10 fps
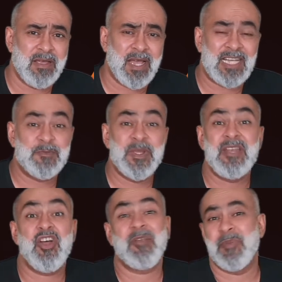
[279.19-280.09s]
has been
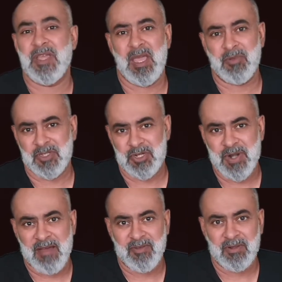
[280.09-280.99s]
not being able to
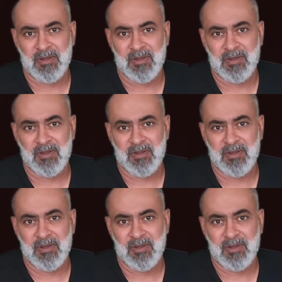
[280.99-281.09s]
travel.